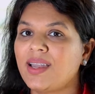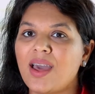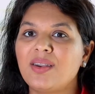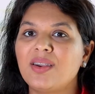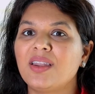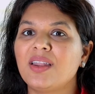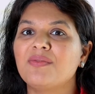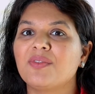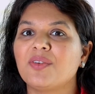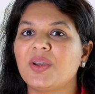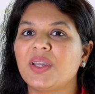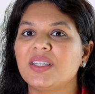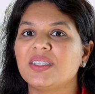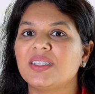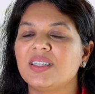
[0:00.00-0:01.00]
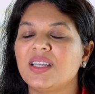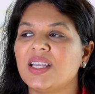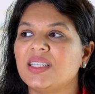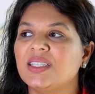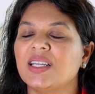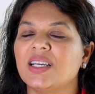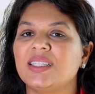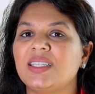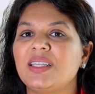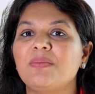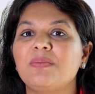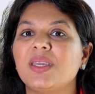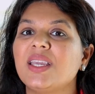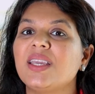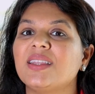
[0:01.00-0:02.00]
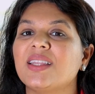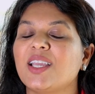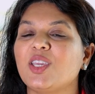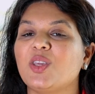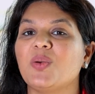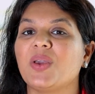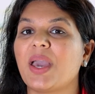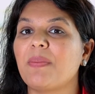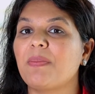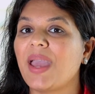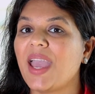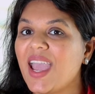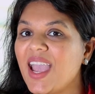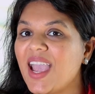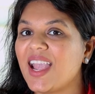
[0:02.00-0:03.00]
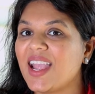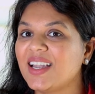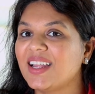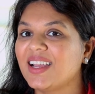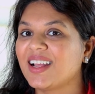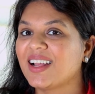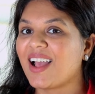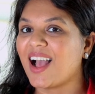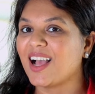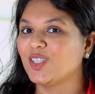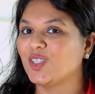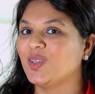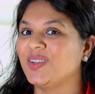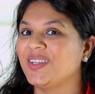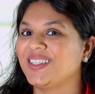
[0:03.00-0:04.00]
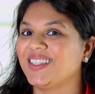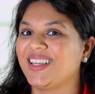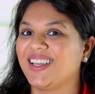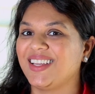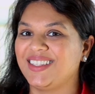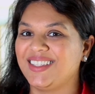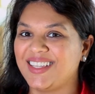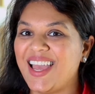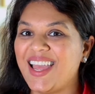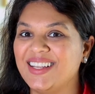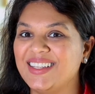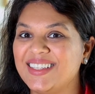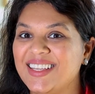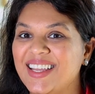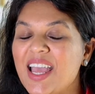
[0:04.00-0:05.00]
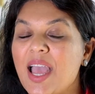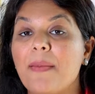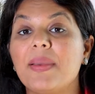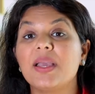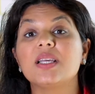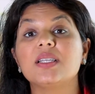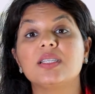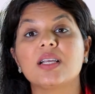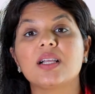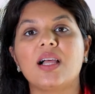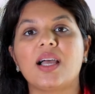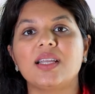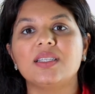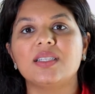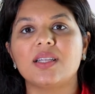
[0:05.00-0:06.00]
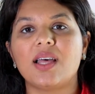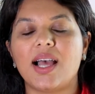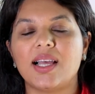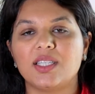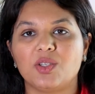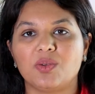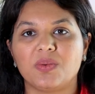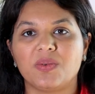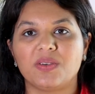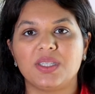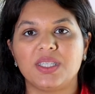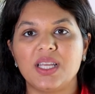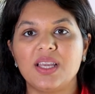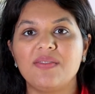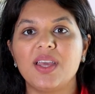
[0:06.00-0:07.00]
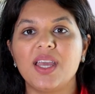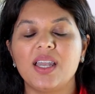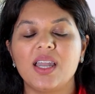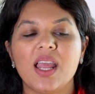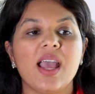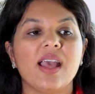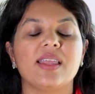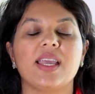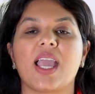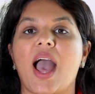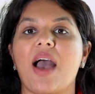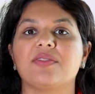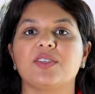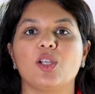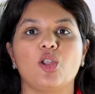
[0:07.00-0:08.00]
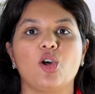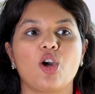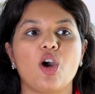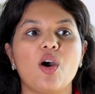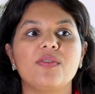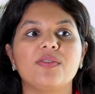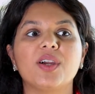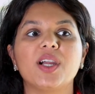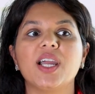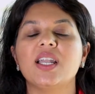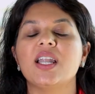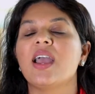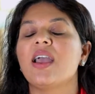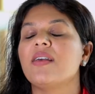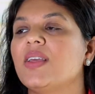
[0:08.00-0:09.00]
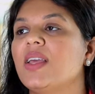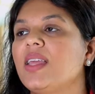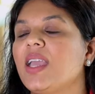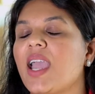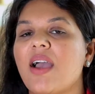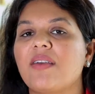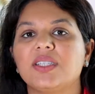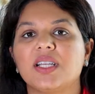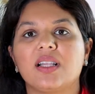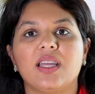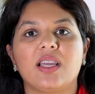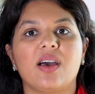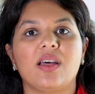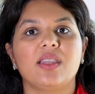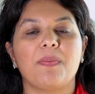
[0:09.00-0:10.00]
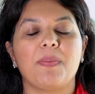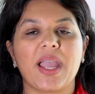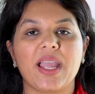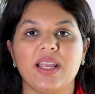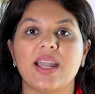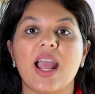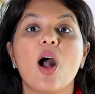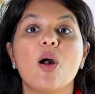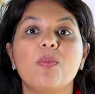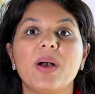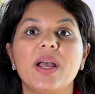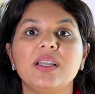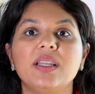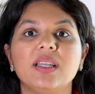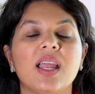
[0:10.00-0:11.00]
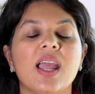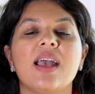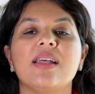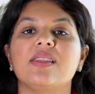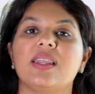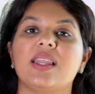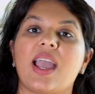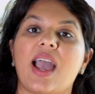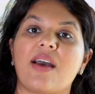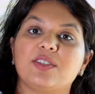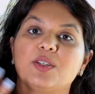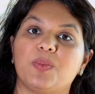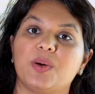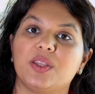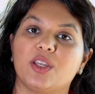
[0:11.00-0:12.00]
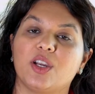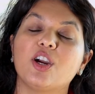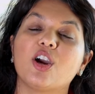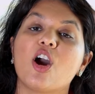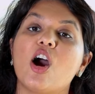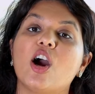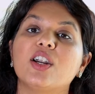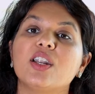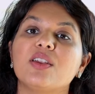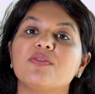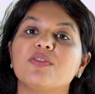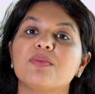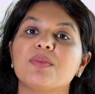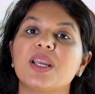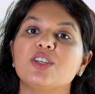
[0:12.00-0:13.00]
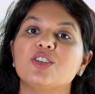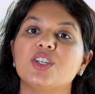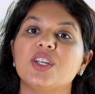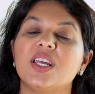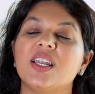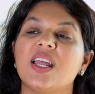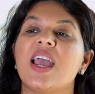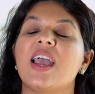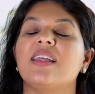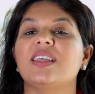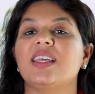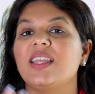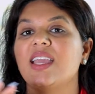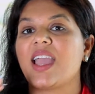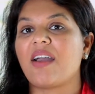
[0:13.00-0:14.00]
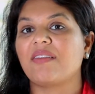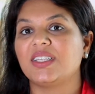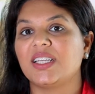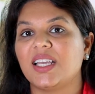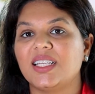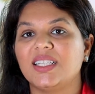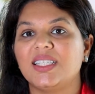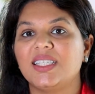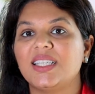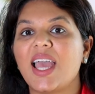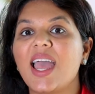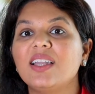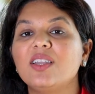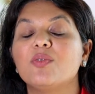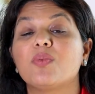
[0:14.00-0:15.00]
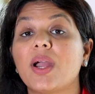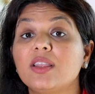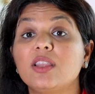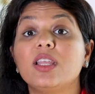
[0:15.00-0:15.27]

out an invoice, it doesn't mean that you get paid as soon as it gets sent because the client still has to receive it, they have to look over it, then they have to click on the pay now button, then they have to put their card information in, then they have to hit send, right?